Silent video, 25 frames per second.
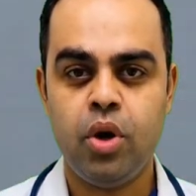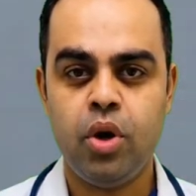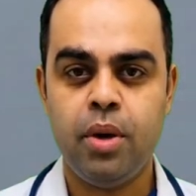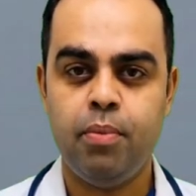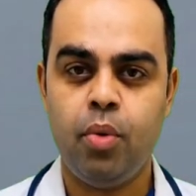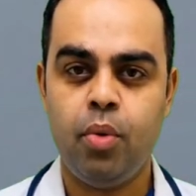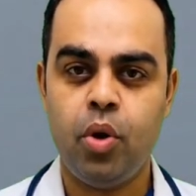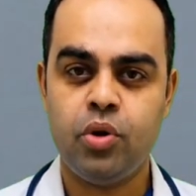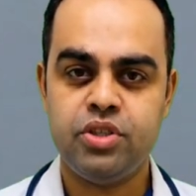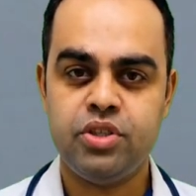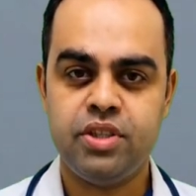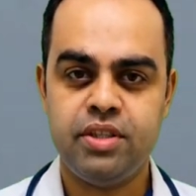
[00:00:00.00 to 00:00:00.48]
on
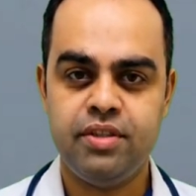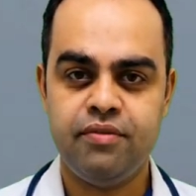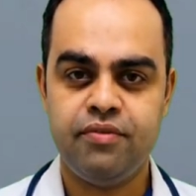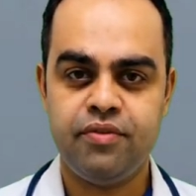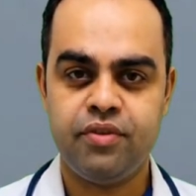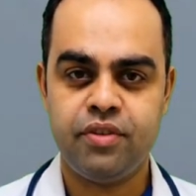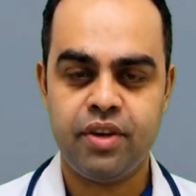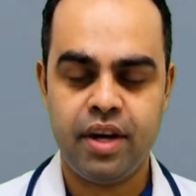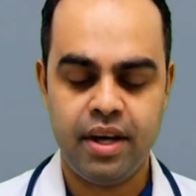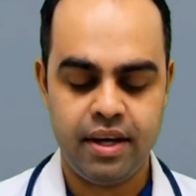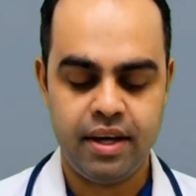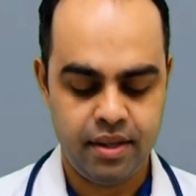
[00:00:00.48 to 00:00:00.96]
the
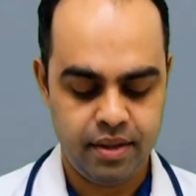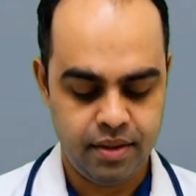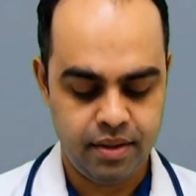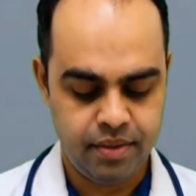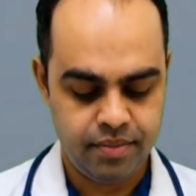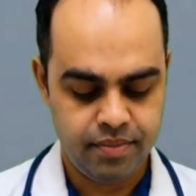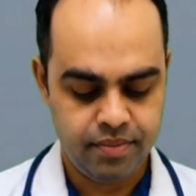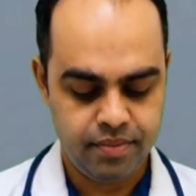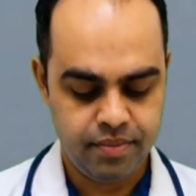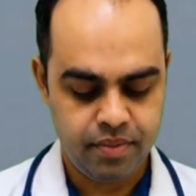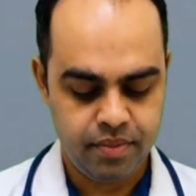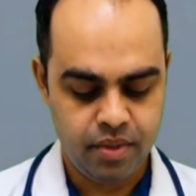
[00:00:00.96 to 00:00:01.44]
surface for
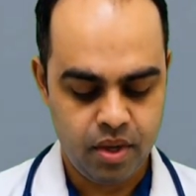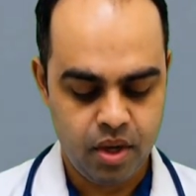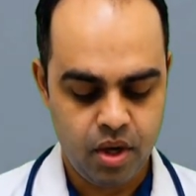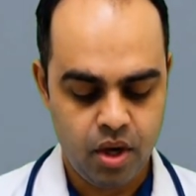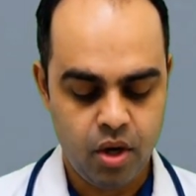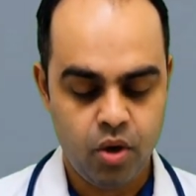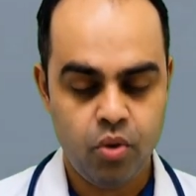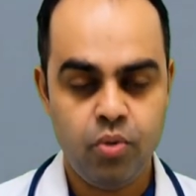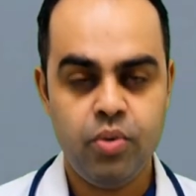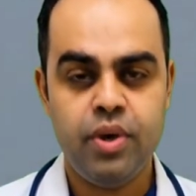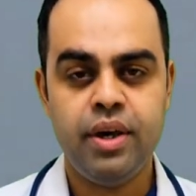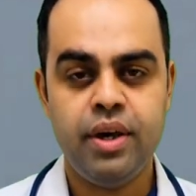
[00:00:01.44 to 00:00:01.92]
support.
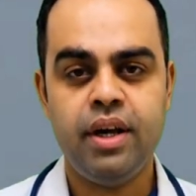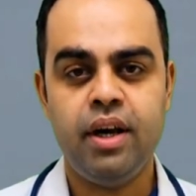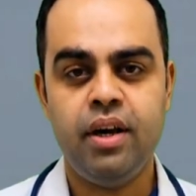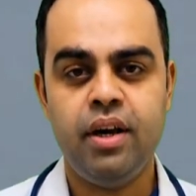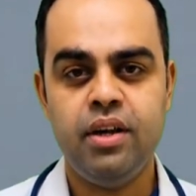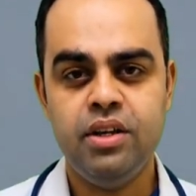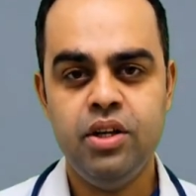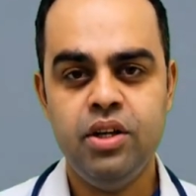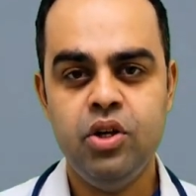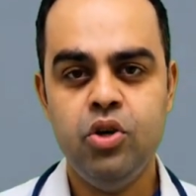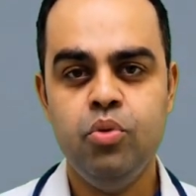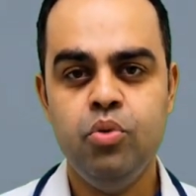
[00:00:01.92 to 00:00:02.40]

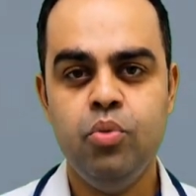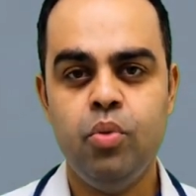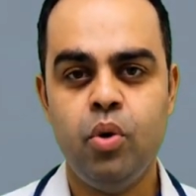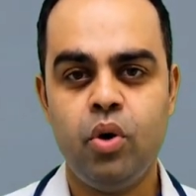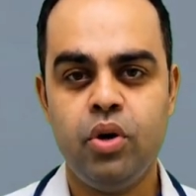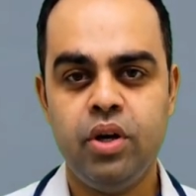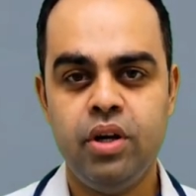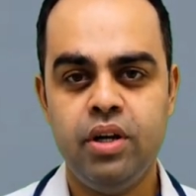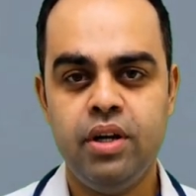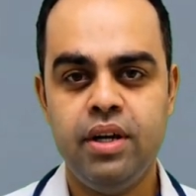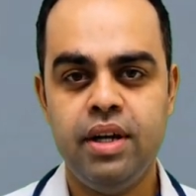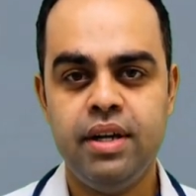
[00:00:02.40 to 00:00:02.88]

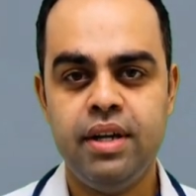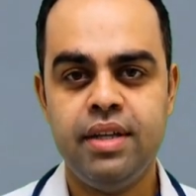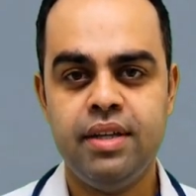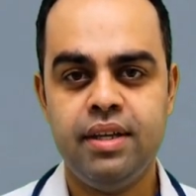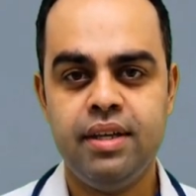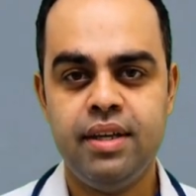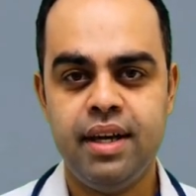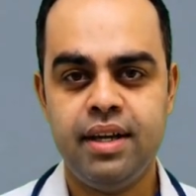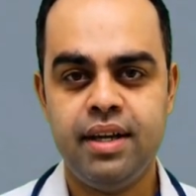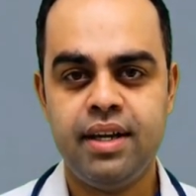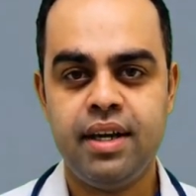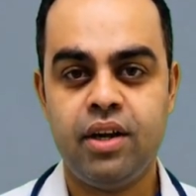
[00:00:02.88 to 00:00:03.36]
Slowly
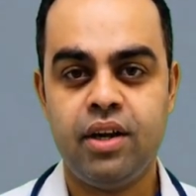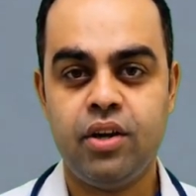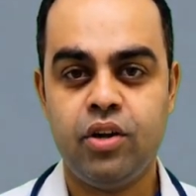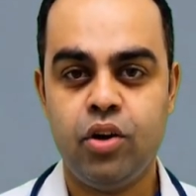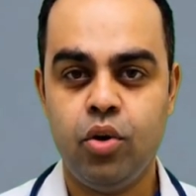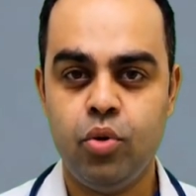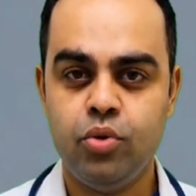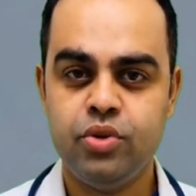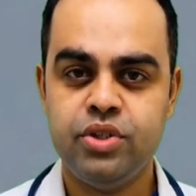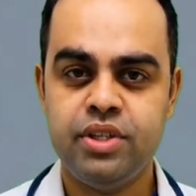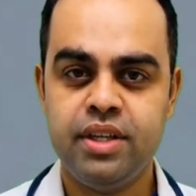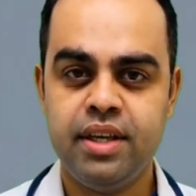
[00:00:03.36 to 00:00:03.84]
bend your
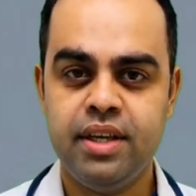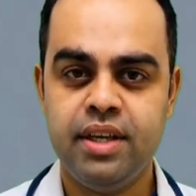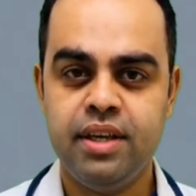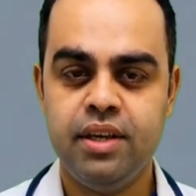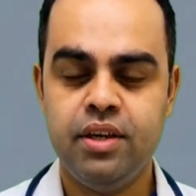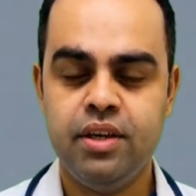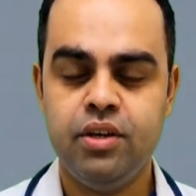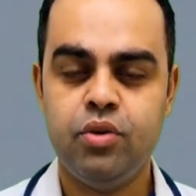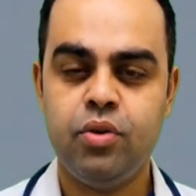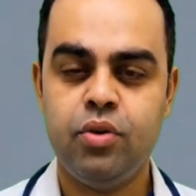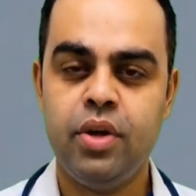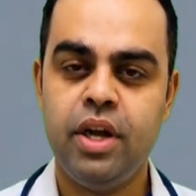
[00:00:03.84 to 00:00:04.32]
knees and
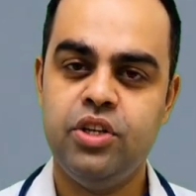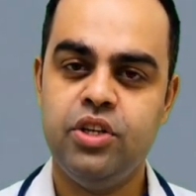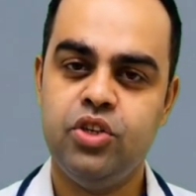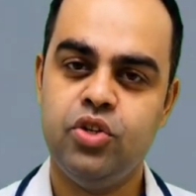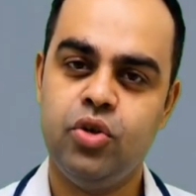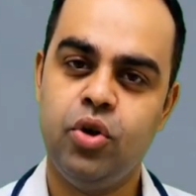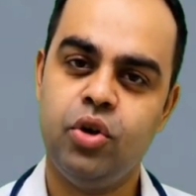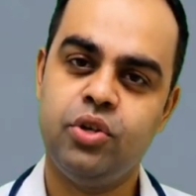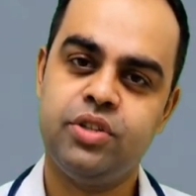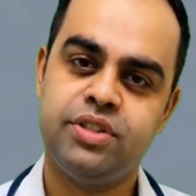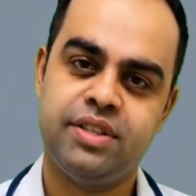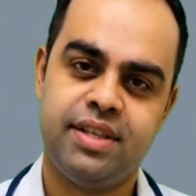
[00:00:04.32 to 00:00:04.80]
send your
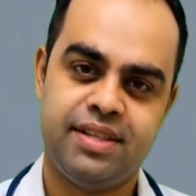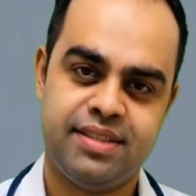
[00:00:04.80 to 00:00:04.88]
hips